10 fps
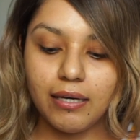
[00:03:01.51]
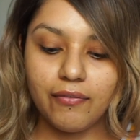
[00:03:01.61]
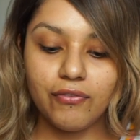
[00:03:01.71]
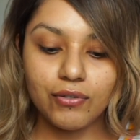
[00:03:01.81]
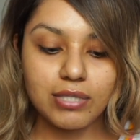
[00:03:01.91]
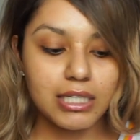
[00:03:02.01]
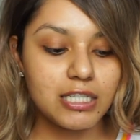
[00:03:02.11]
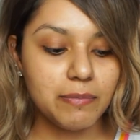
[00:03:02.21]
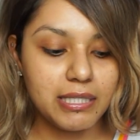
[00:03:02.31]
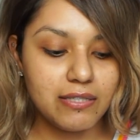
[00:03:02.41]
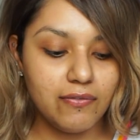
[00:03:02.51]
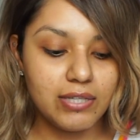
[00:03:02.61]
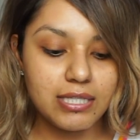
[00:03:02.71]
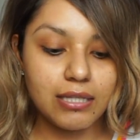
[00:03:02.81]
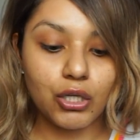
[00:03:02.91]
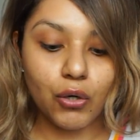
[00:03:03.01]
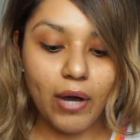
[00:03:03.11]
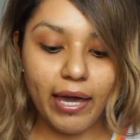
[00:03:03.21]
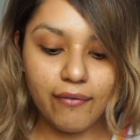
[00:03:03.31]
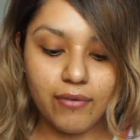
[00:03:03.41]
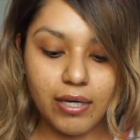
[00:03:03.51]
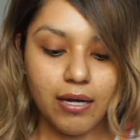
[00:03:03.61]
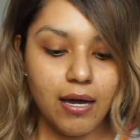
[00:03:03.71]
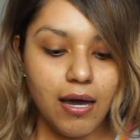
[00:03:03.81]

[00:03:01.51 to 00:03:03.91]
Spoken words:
It feels expensive. It's a little heavy.